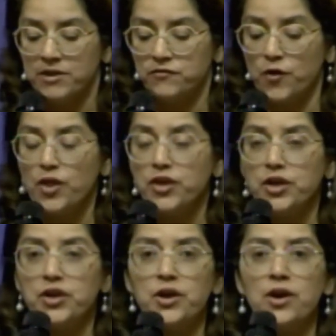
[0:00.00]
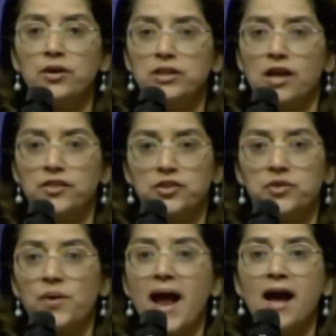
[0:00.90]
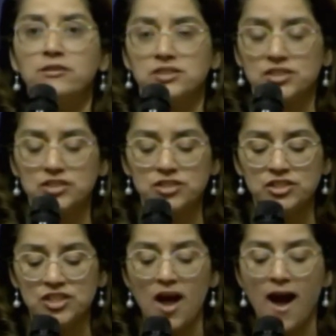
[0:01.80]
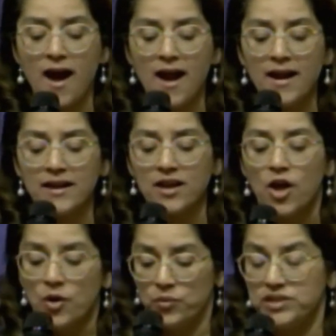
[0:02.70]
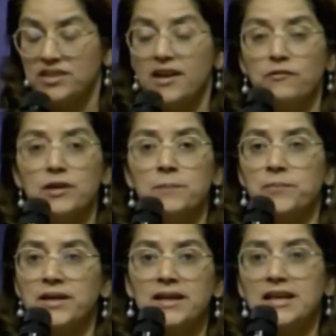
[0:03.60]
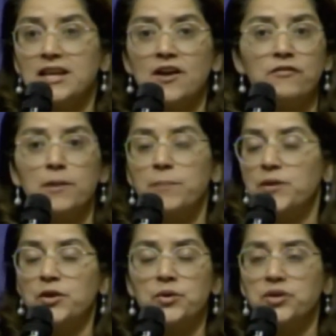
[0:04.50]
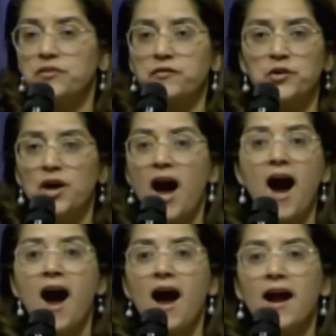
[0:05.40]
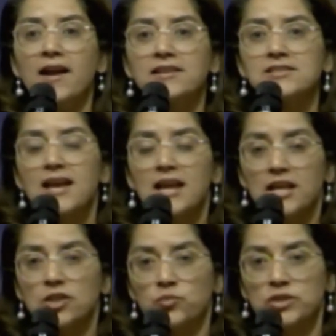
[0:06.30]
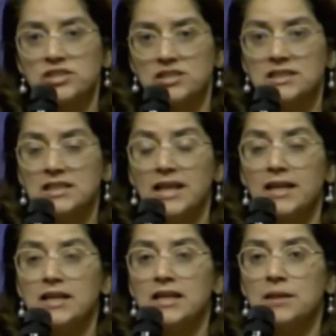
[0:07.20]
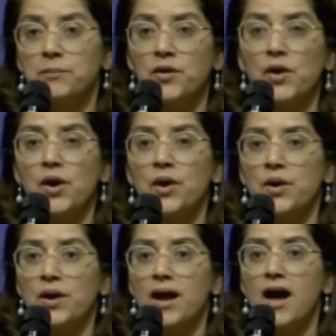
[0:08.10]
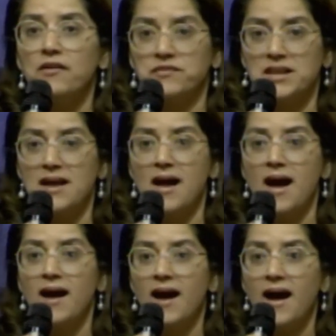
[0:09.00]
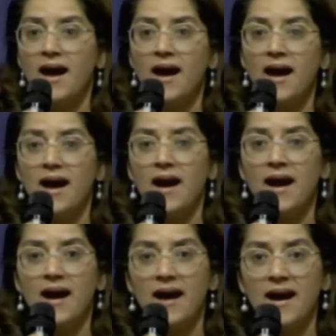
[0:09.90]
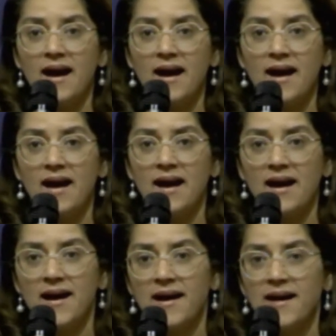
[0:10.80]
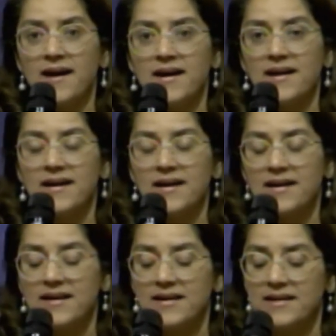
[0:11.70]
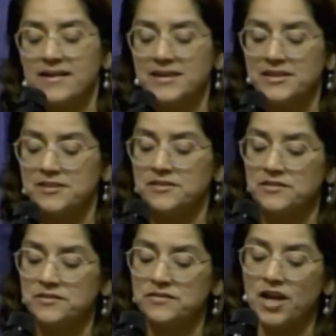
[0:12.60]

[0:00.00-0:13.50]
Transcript: But for the girl on the ground in the dark, with every beat of her beautiful heart, it was a labor of love.